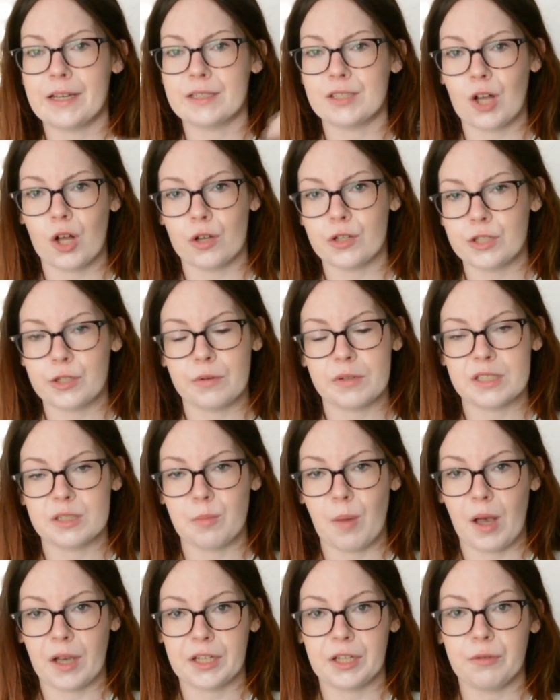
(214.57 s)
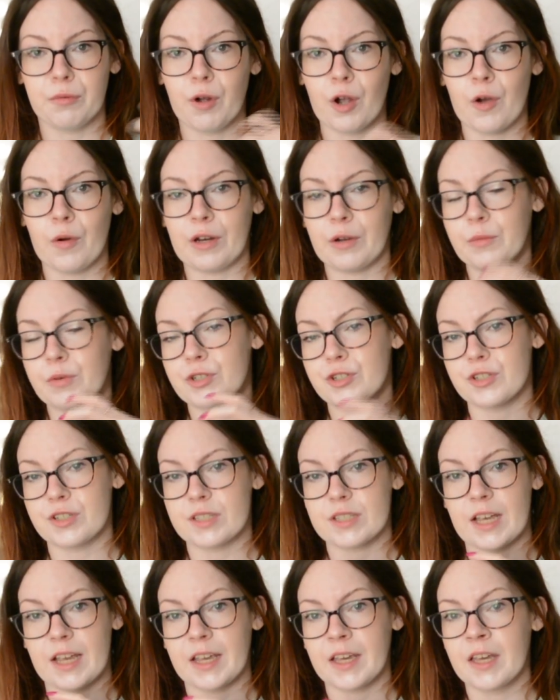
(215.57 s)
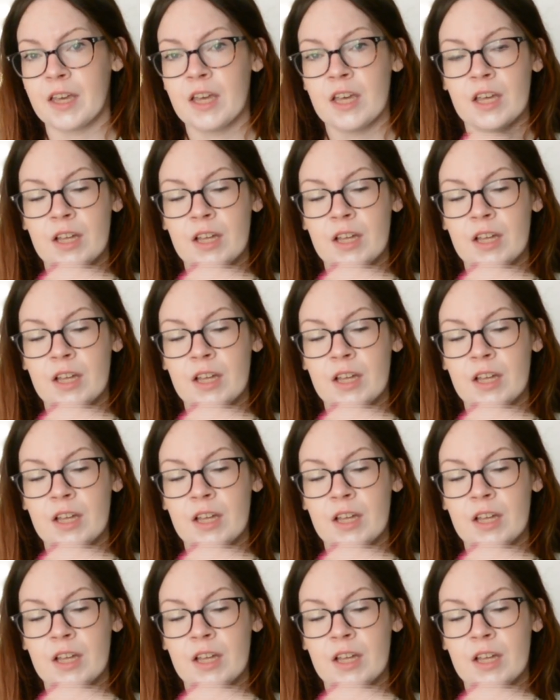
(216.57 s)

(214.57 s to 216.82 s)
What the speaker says: is also a smocking row, and it was just like